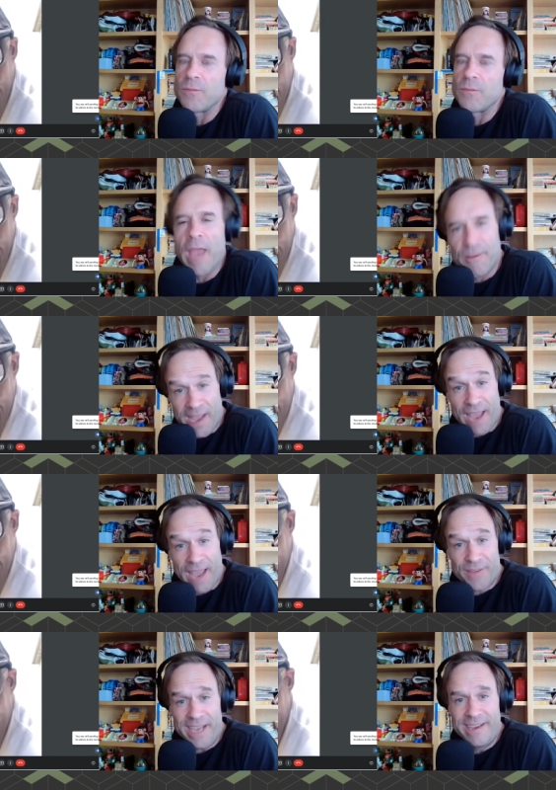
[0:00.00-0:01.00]
Have
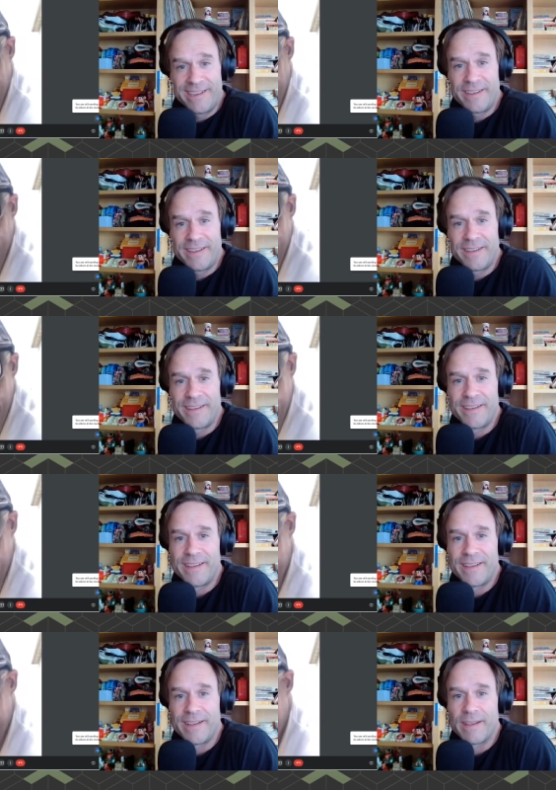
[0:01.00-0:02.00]
Have I?
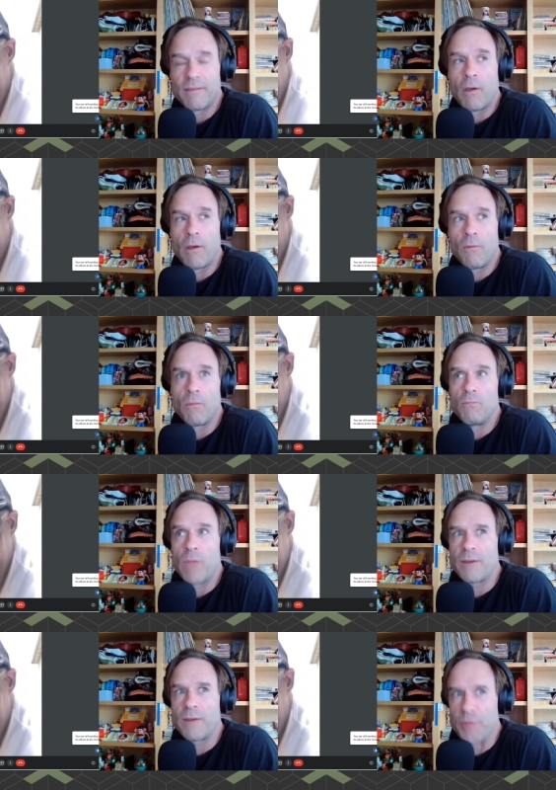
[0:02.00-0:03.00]
Yeah.
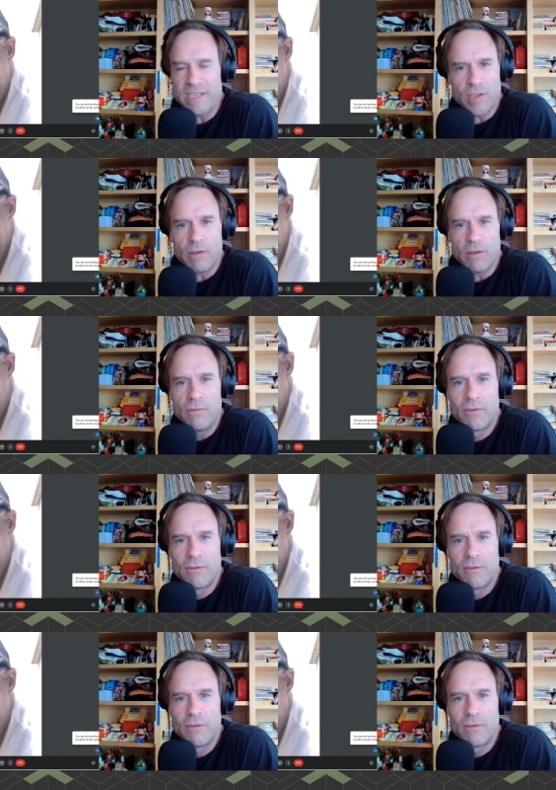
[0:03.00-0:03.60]
I don't think so.